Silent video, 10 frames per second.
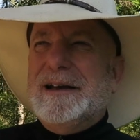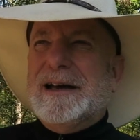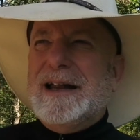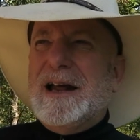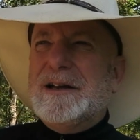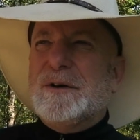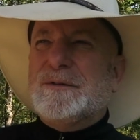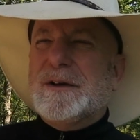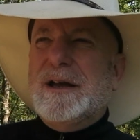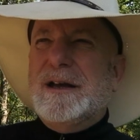And I'll never
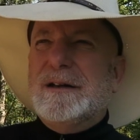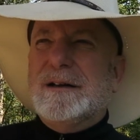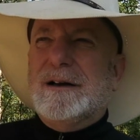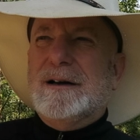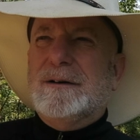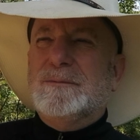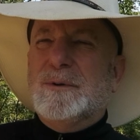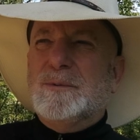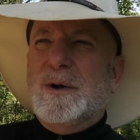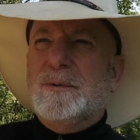forget uh,
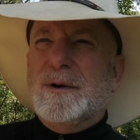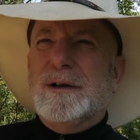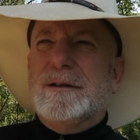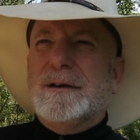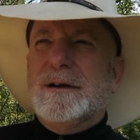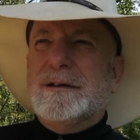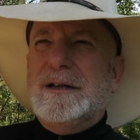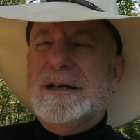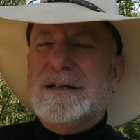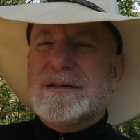when we were at uh,
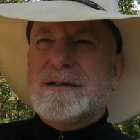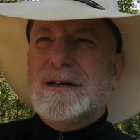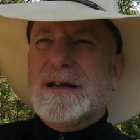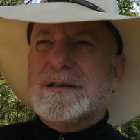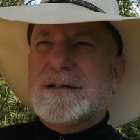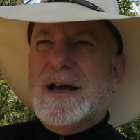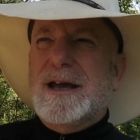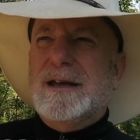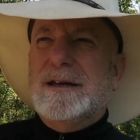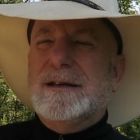Denny's the next
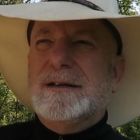day.